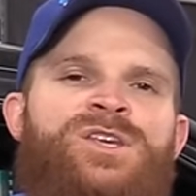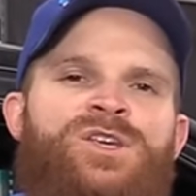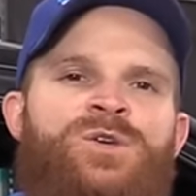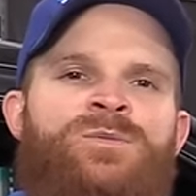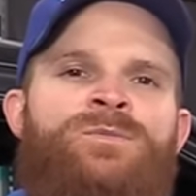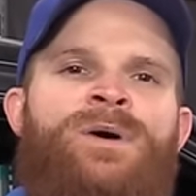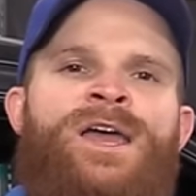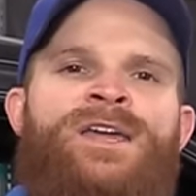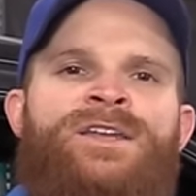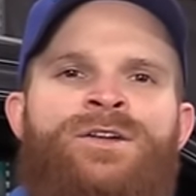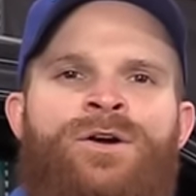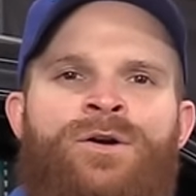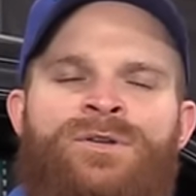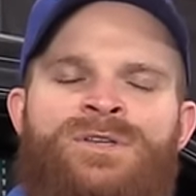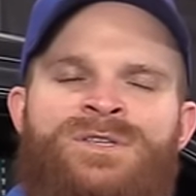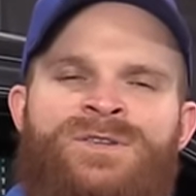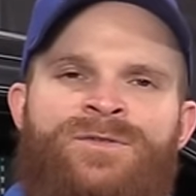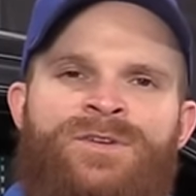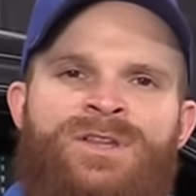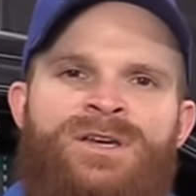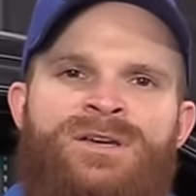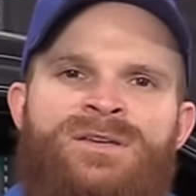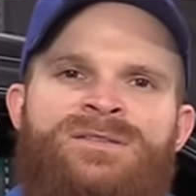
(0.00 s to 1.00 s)
that you might
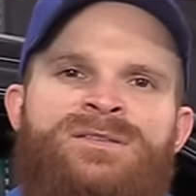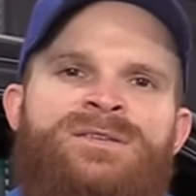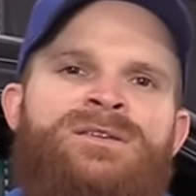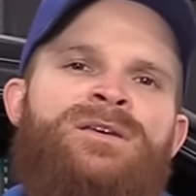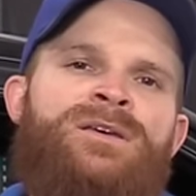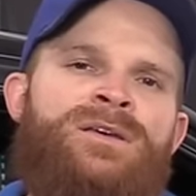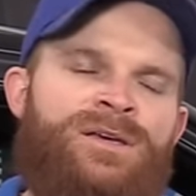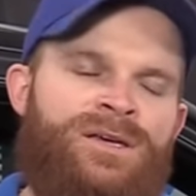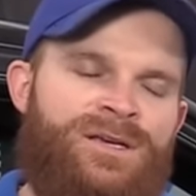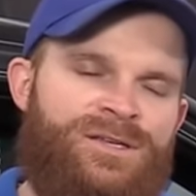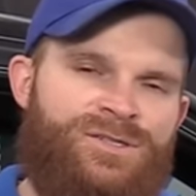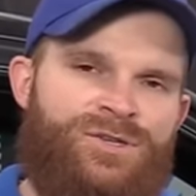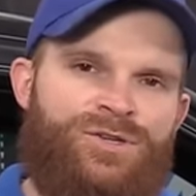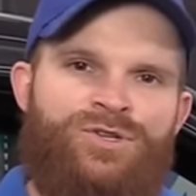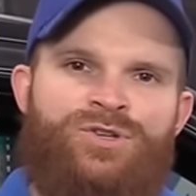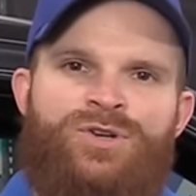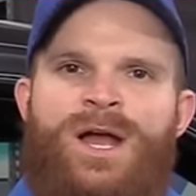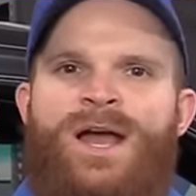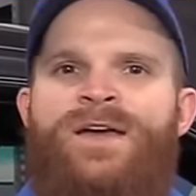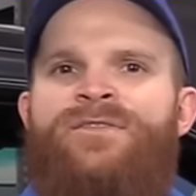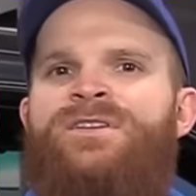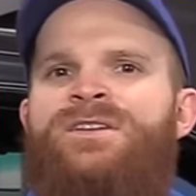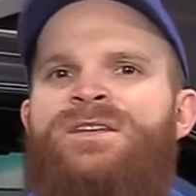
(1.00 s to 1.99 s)
notice for this is you're
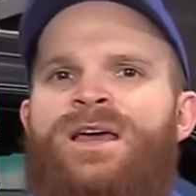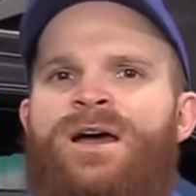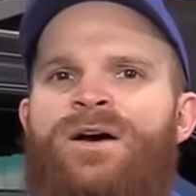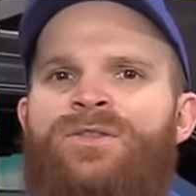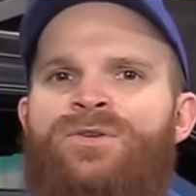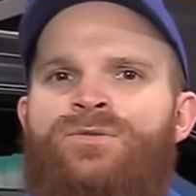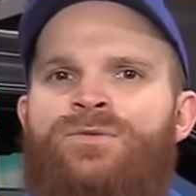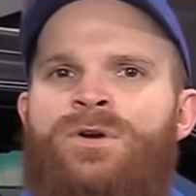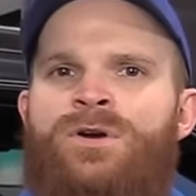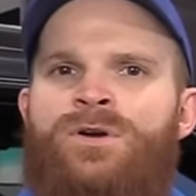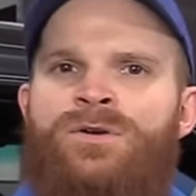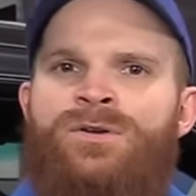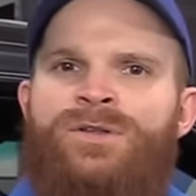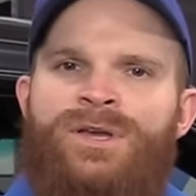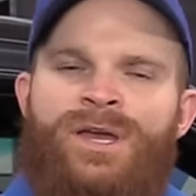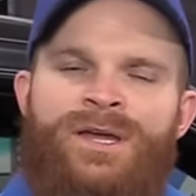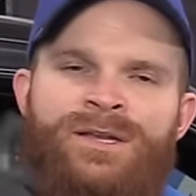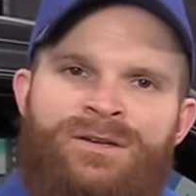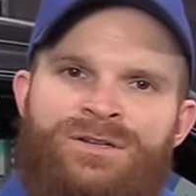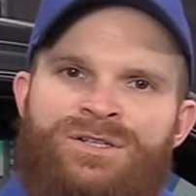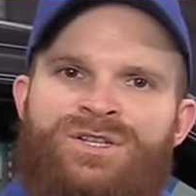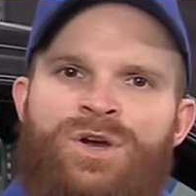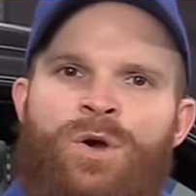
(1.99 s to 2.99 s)
driving down the road
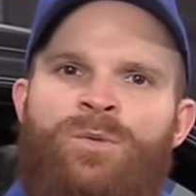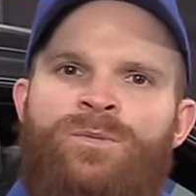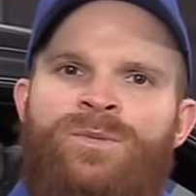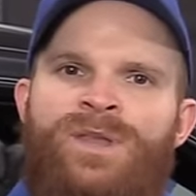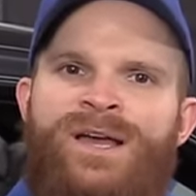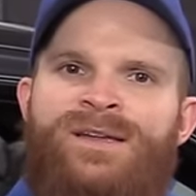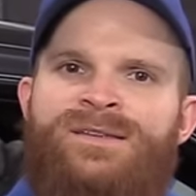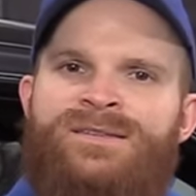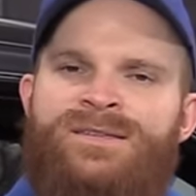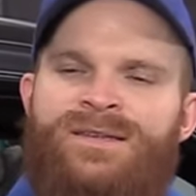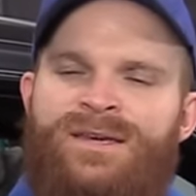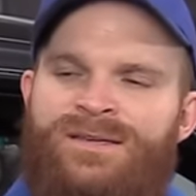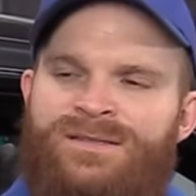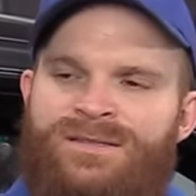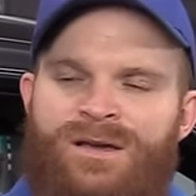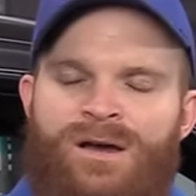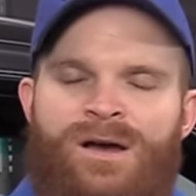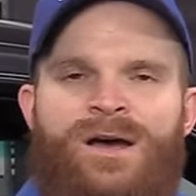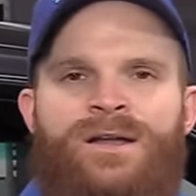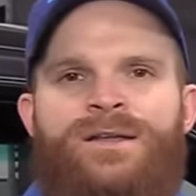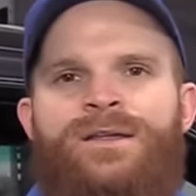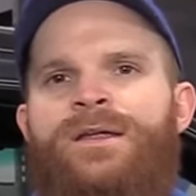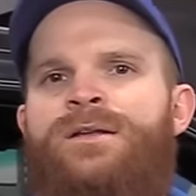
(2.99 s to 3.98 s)
and your dome light stays
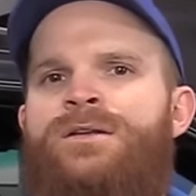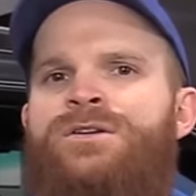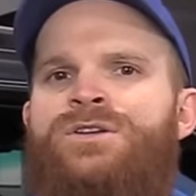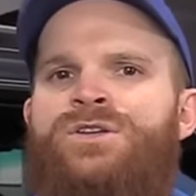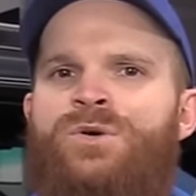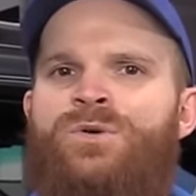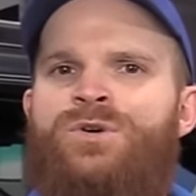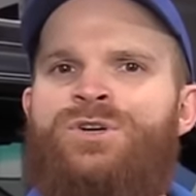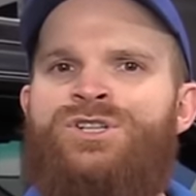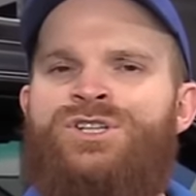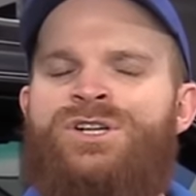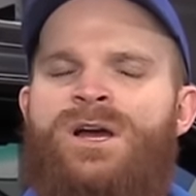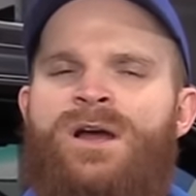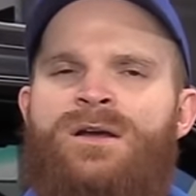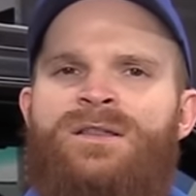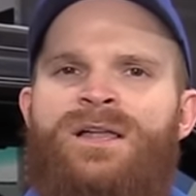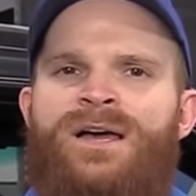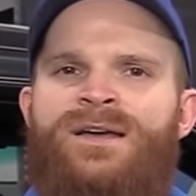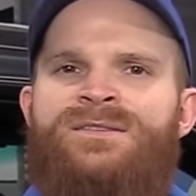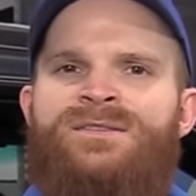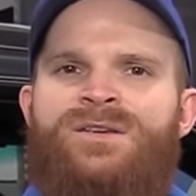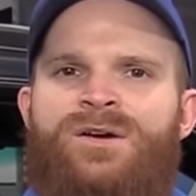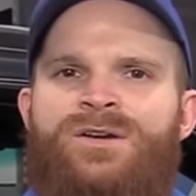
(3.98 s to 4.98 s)
on and your door jar
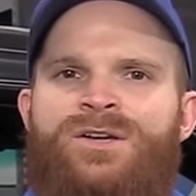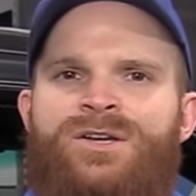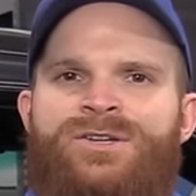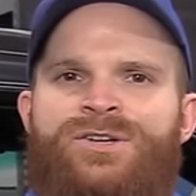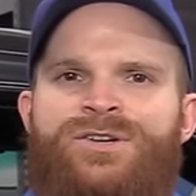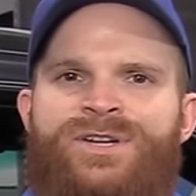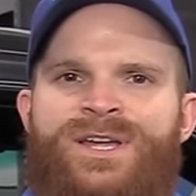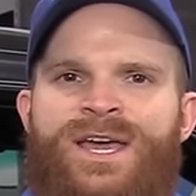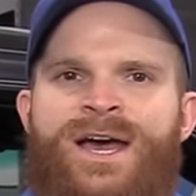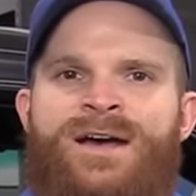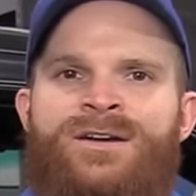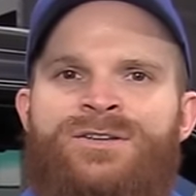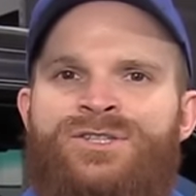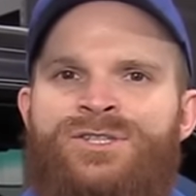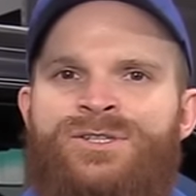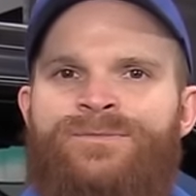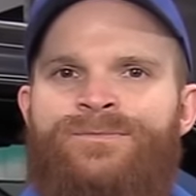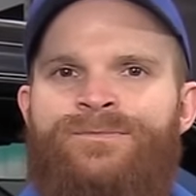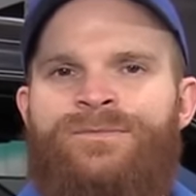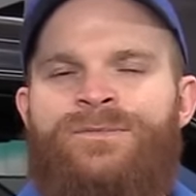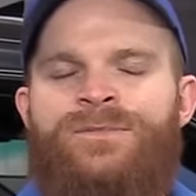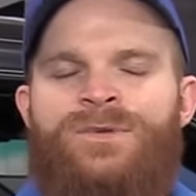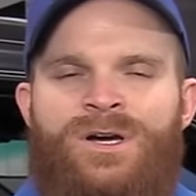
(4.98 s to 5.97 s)
light's on on your dash.
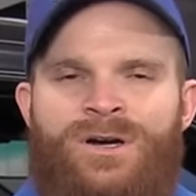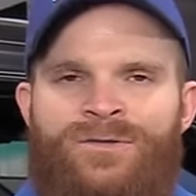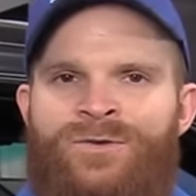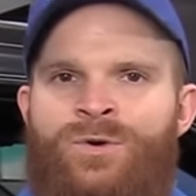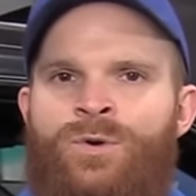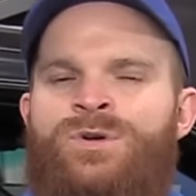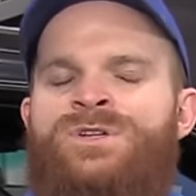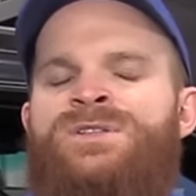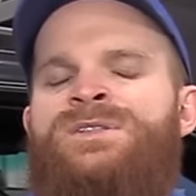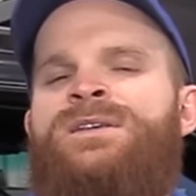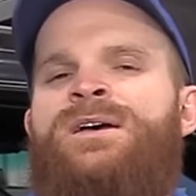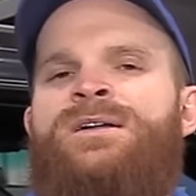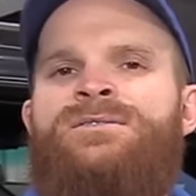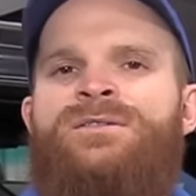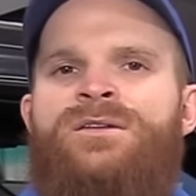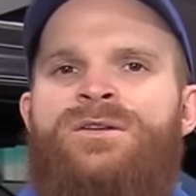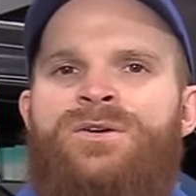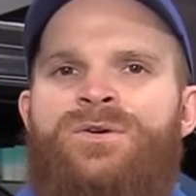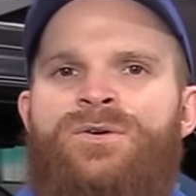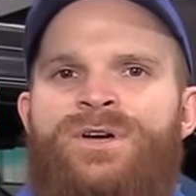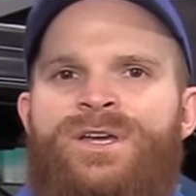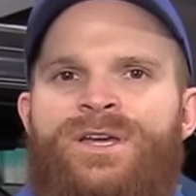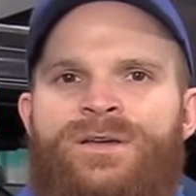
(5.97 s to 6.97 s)
Of course, that's
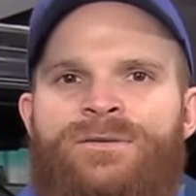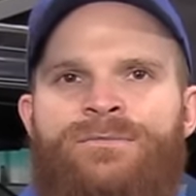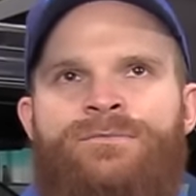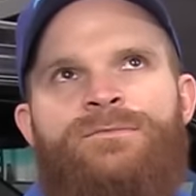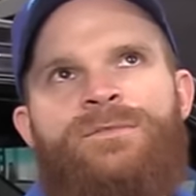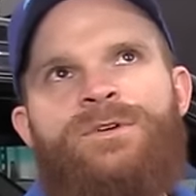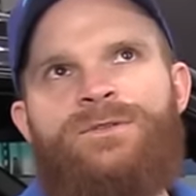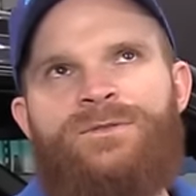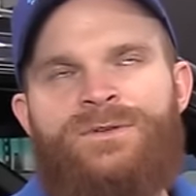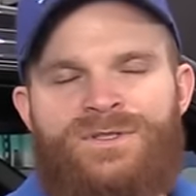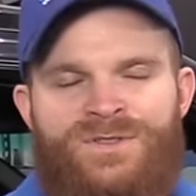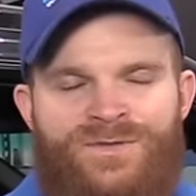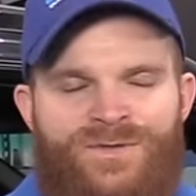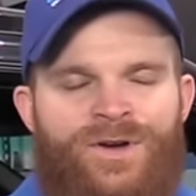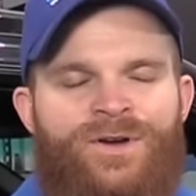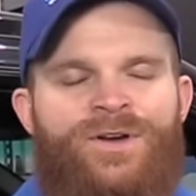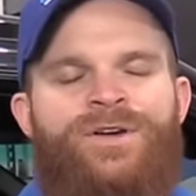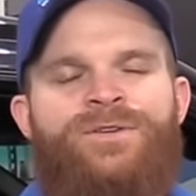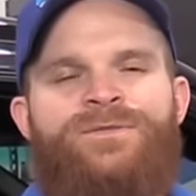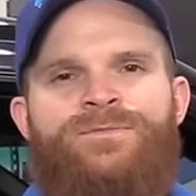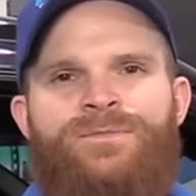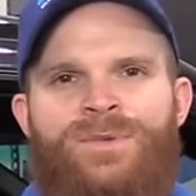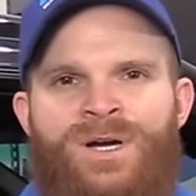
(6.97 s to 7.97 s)
annoying. it's
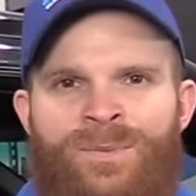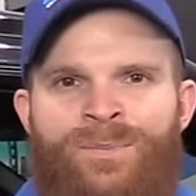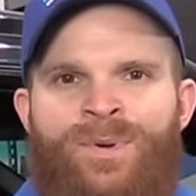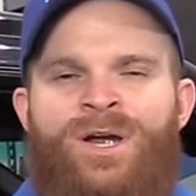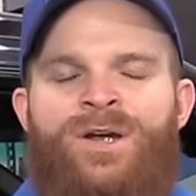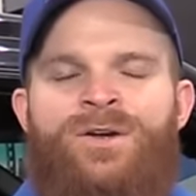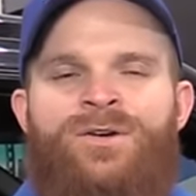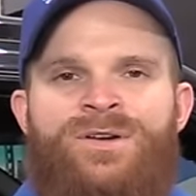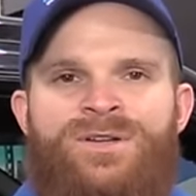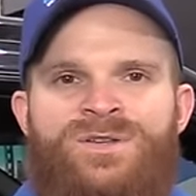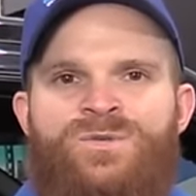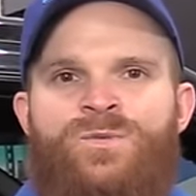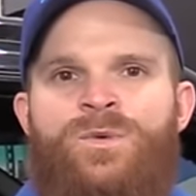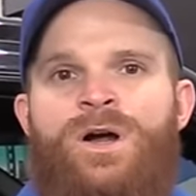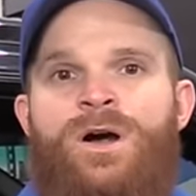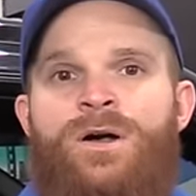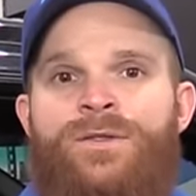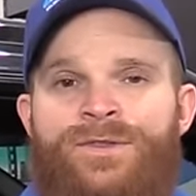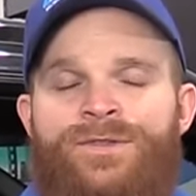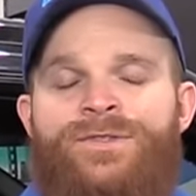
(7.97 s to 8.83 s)
very apparent as well